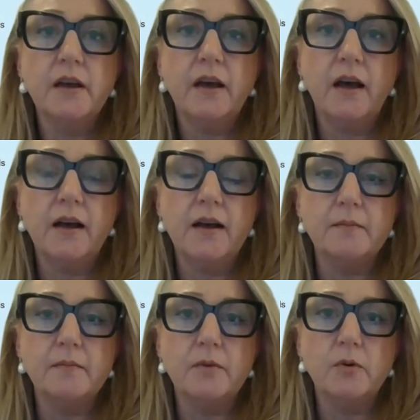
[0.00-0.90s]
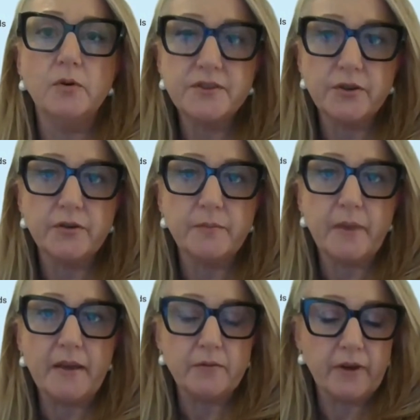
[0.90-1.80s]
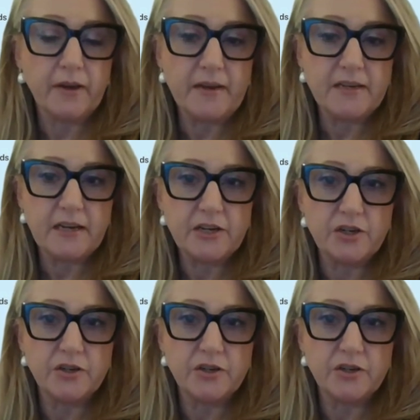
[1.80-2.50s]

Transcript: also made a recommendation